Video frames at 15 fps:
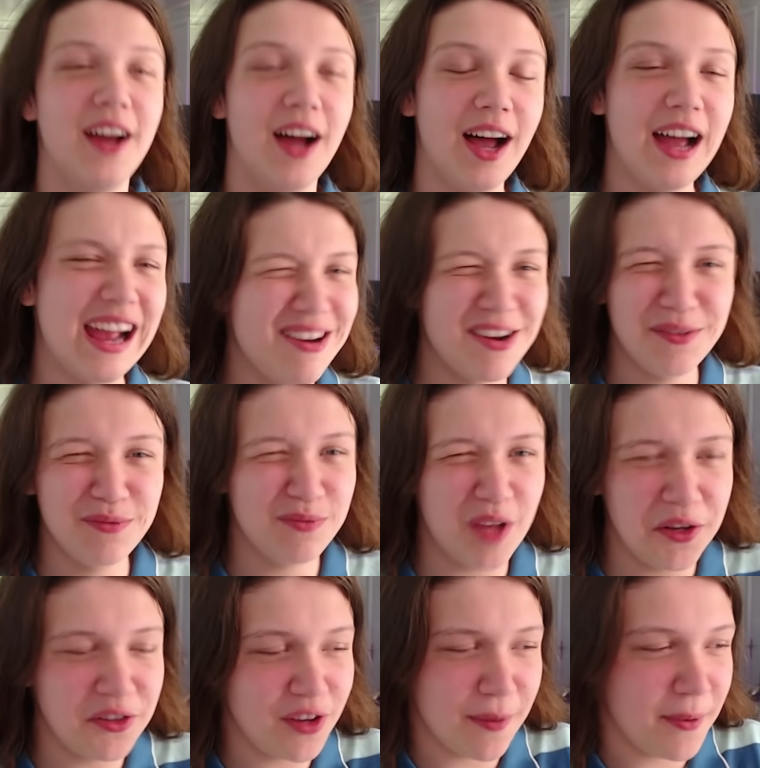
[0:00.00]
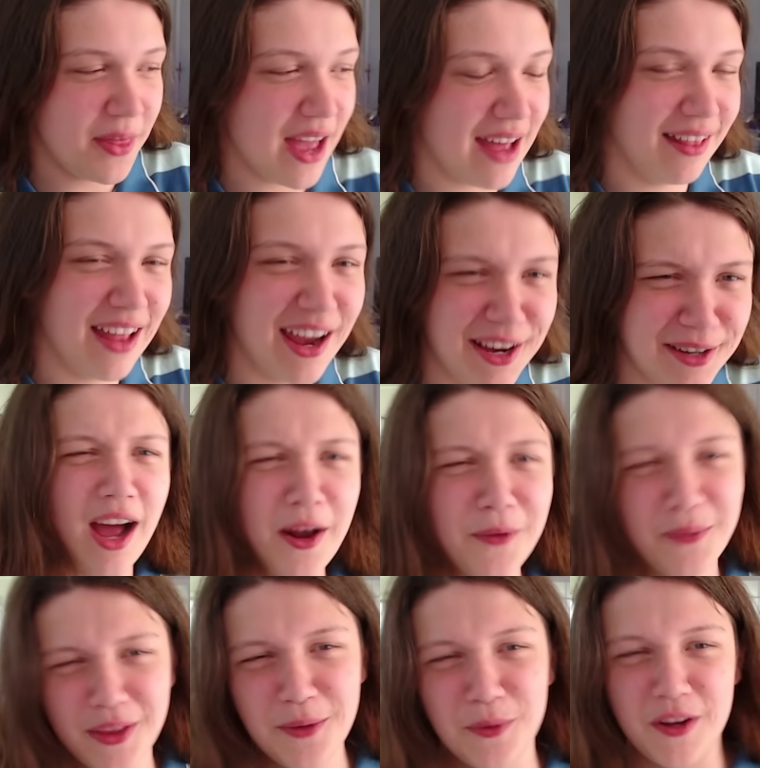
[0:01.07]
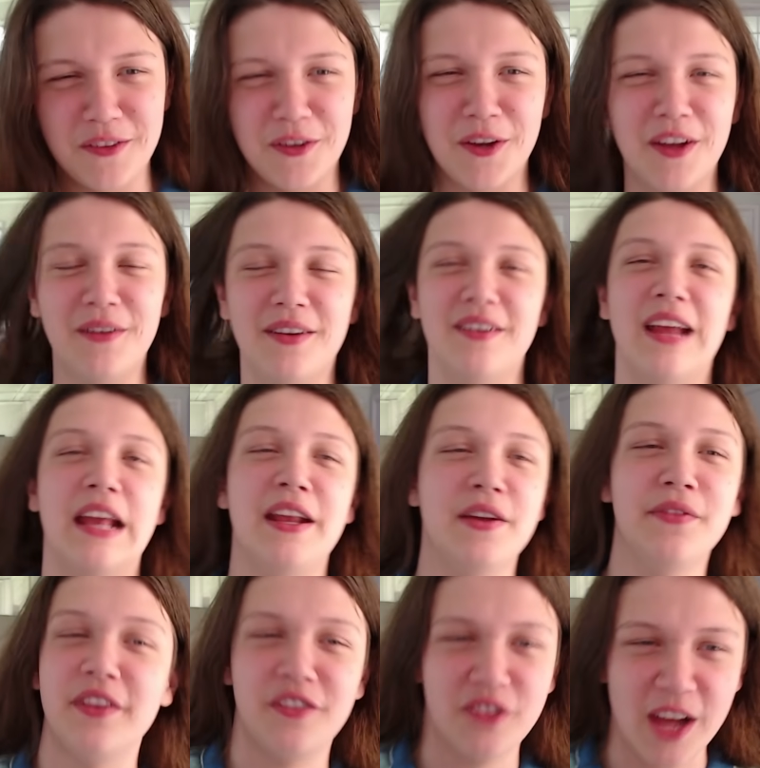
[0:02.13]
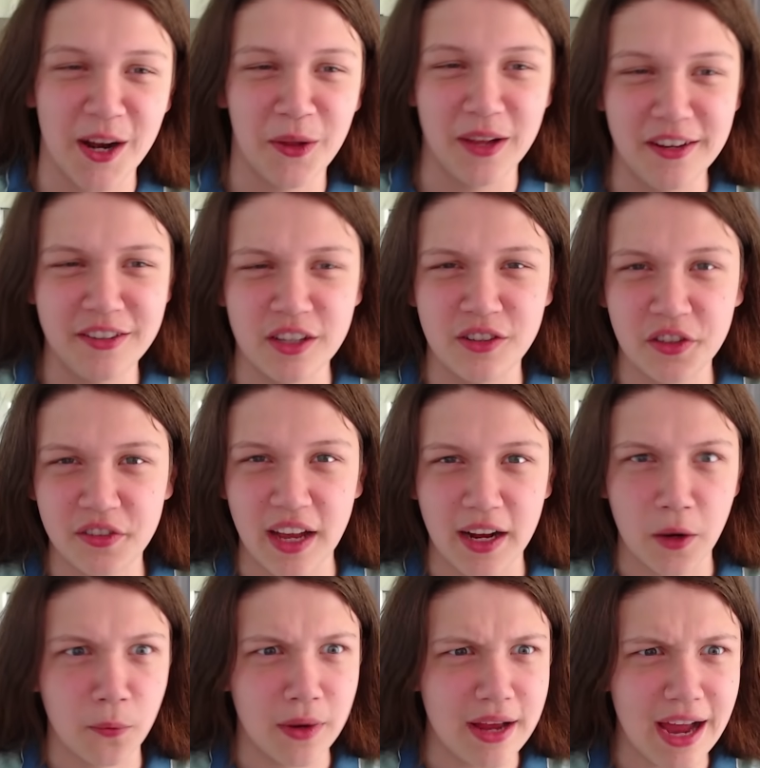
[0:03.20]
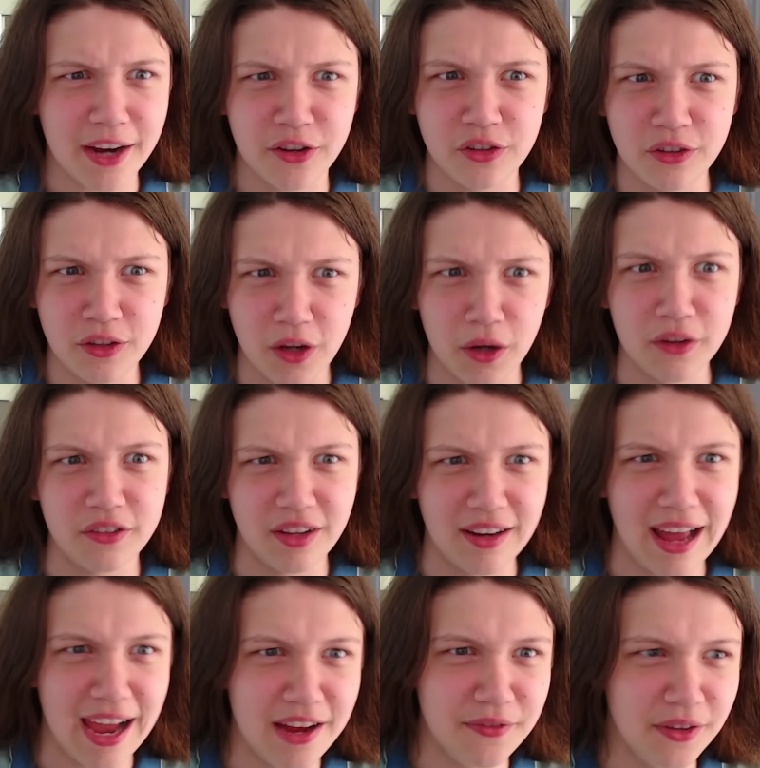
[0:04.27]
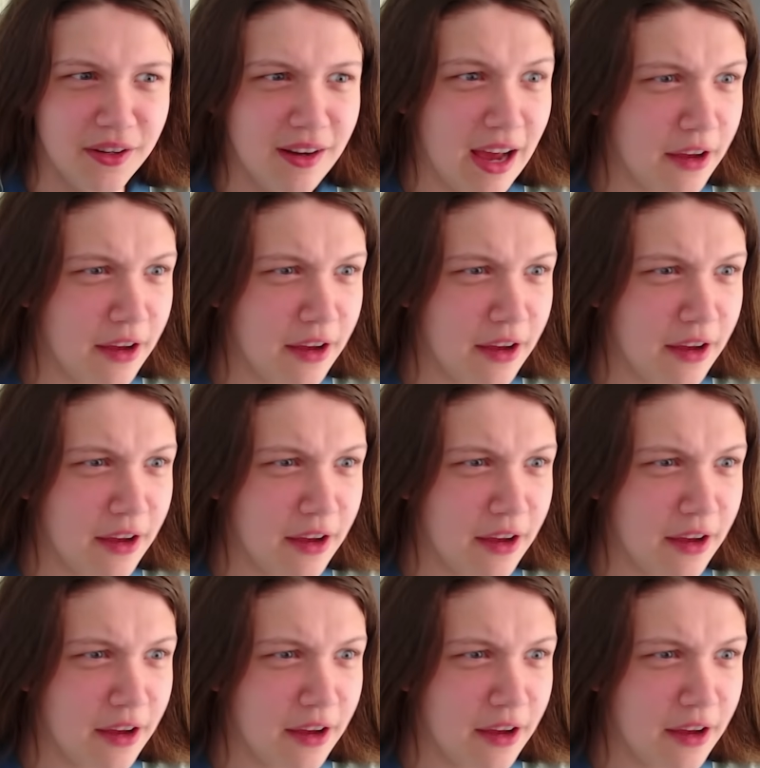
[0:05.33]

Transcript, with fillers: Uh, and on, on top of that, like, I don't really want to turn any of this channel into just like reaction content haven.